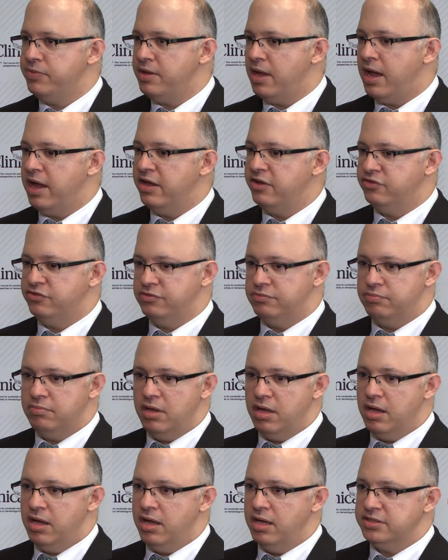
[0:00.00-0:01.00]
as
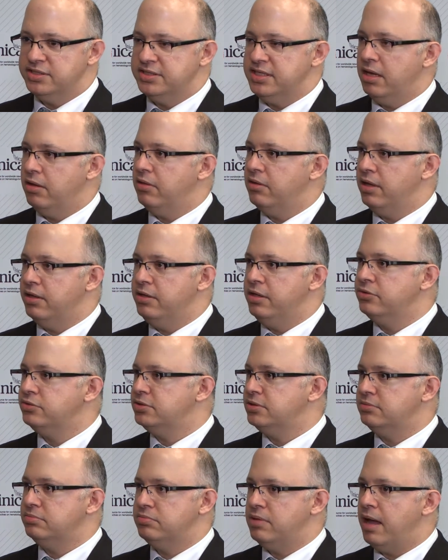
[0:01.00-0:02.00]
new
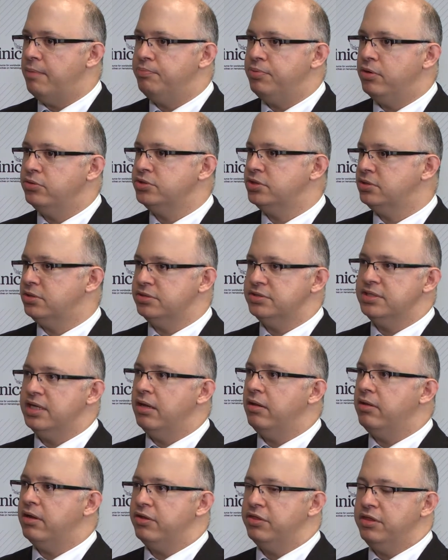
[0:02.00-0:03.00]
approaches to
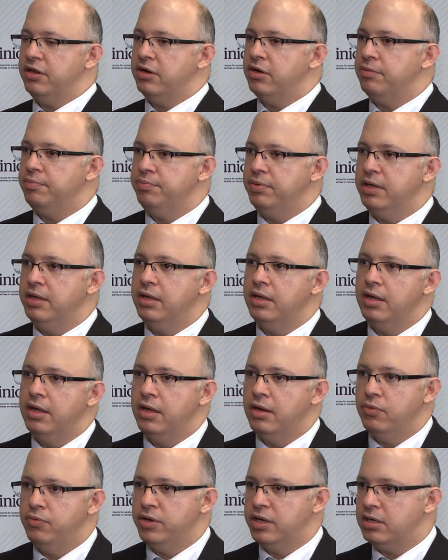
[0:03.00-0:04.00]
cellular therapy
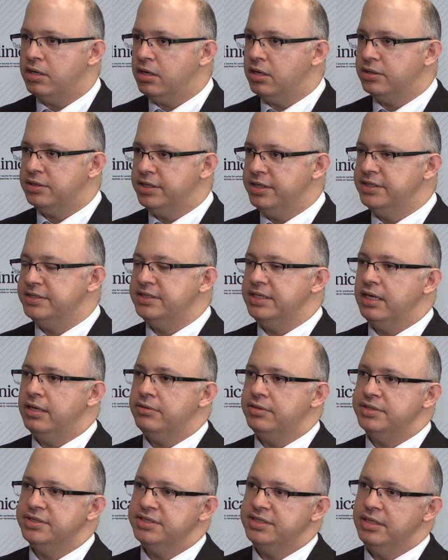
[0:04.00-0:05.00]
with CAR
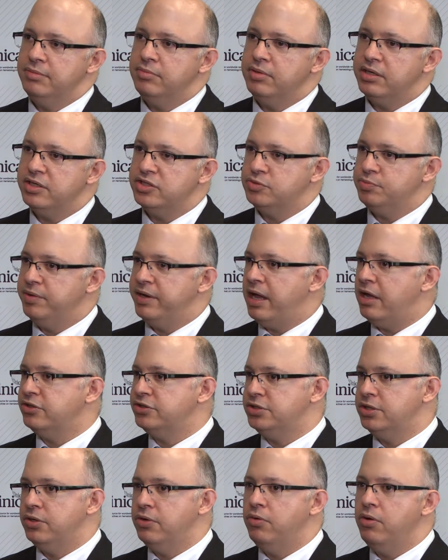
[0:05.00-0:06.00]
T-cell and similars, but
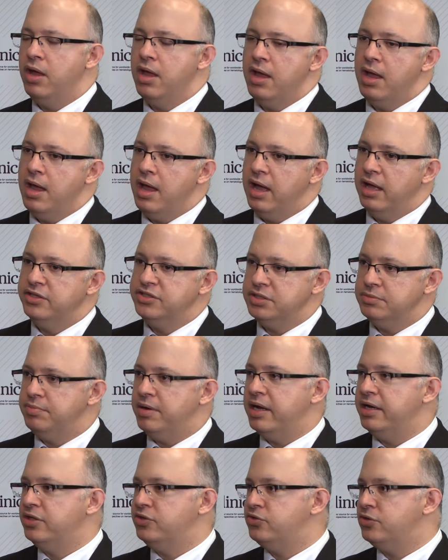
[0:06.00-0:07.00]
also
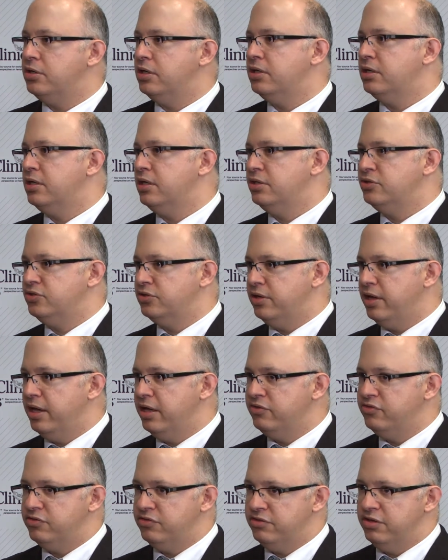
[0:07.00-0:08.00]
antibody-drug
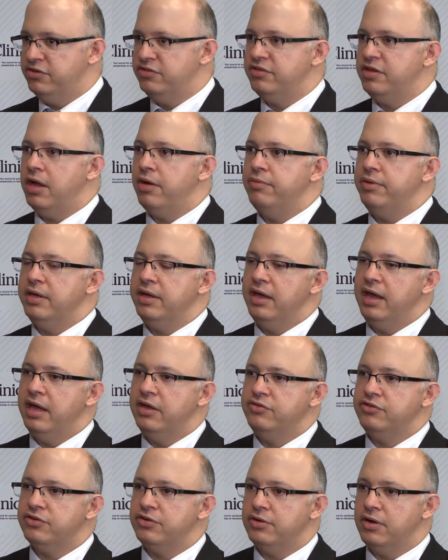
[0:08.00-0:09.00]
conjugates, T-cell
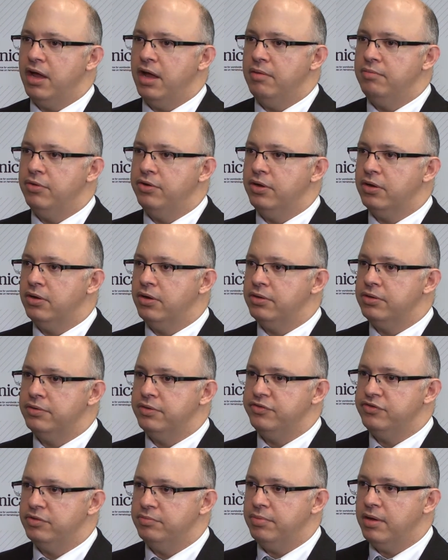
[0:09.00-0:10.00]
engager,
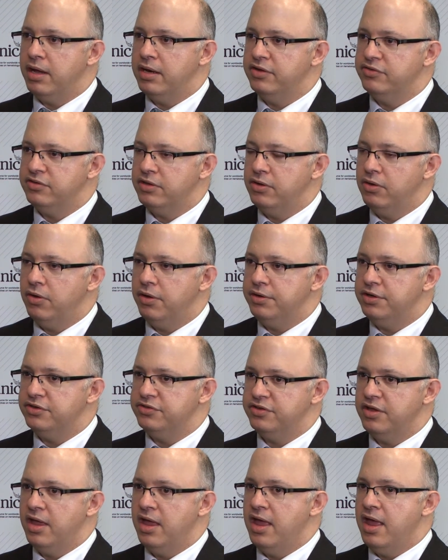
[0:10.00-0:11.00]
monoclonal antibodies, and
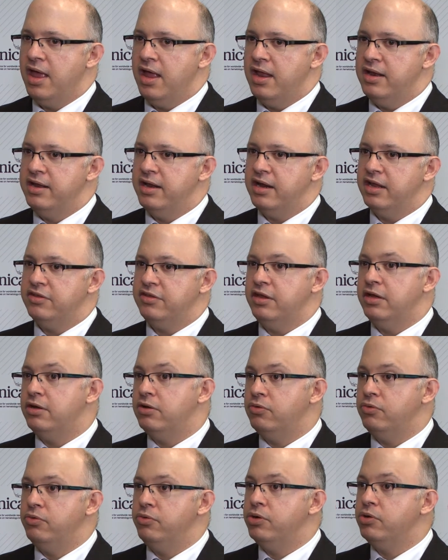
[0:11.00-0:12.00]
others that I
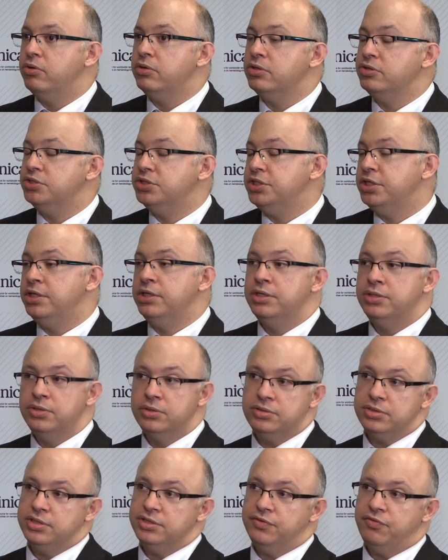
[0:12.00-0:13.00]
think will continue
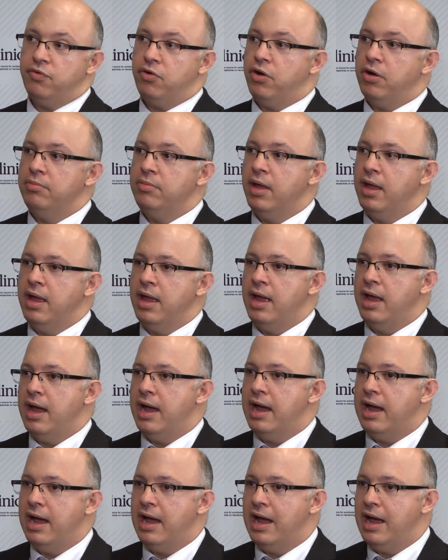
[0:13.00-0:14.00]
to transform
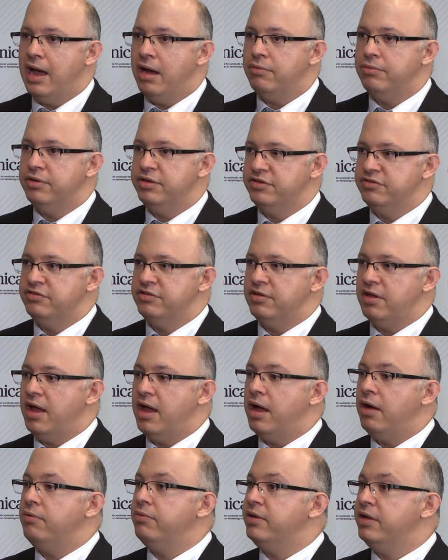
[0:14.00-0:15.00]
how we
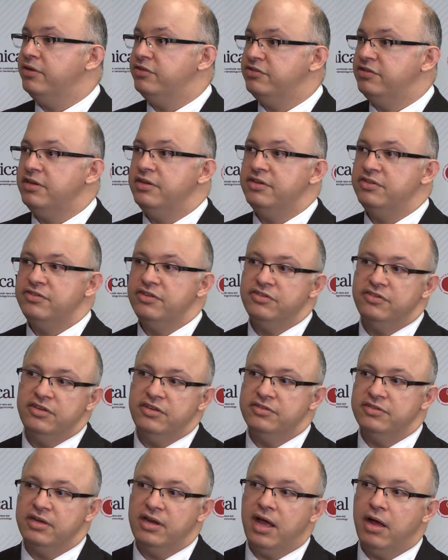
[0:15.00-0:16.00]
see this
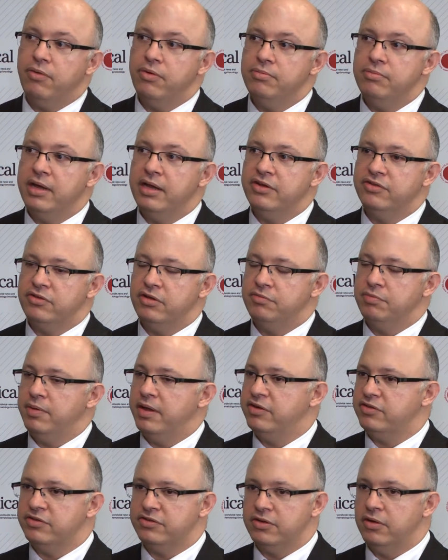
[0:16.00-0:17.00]
disease and how we manage this
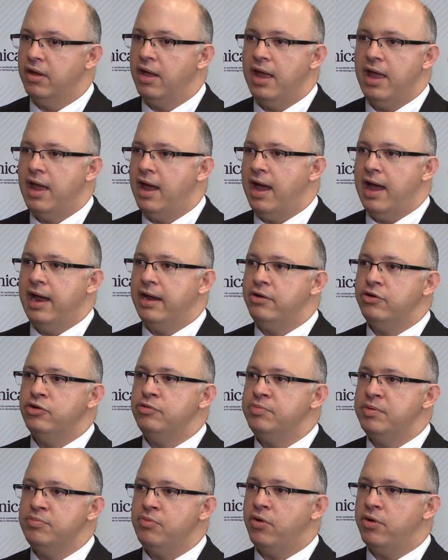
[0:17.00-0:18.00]
patient. So I
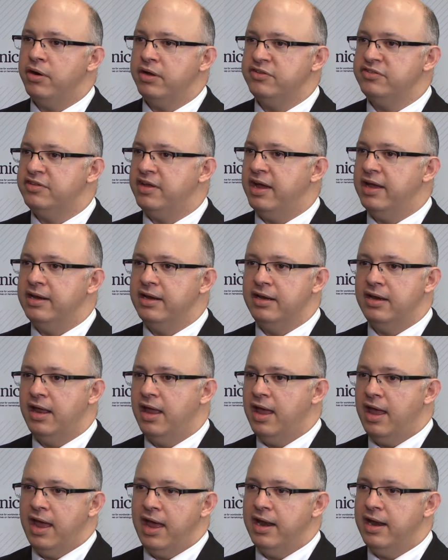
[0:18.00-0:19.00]
couldn't be more excited,
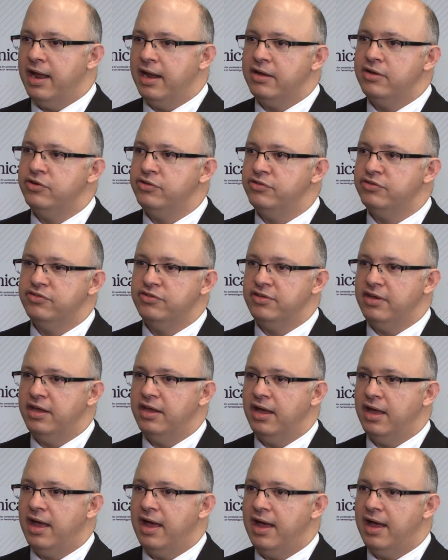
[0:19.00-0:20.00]
and I
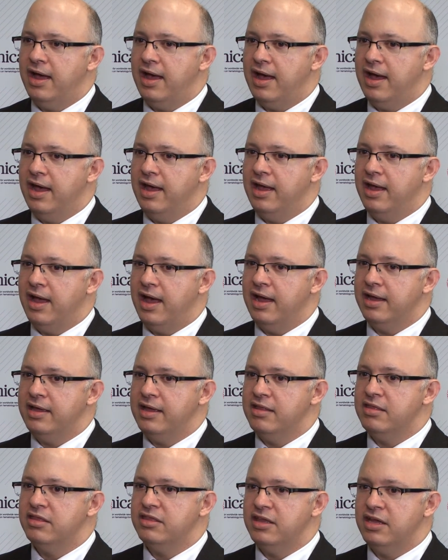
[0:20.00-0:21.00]

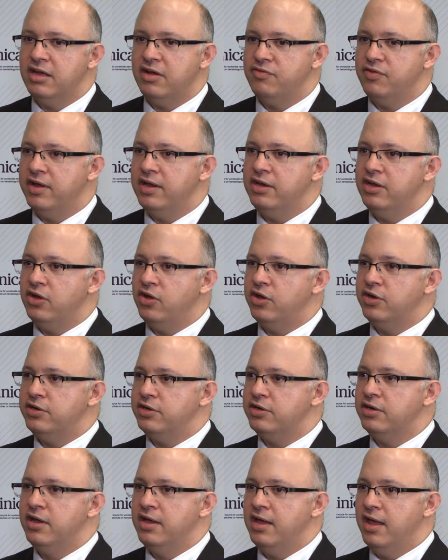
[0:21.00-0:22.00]
can't think of any
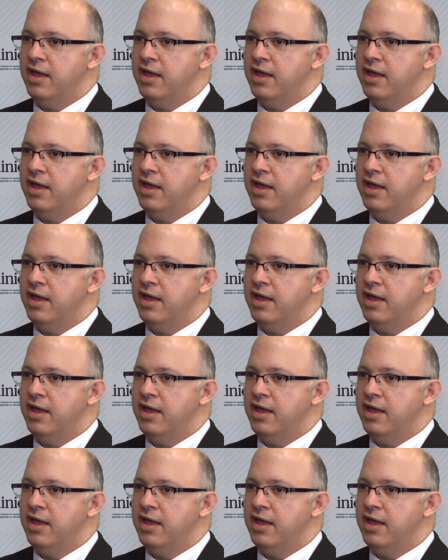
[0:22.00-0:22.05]
other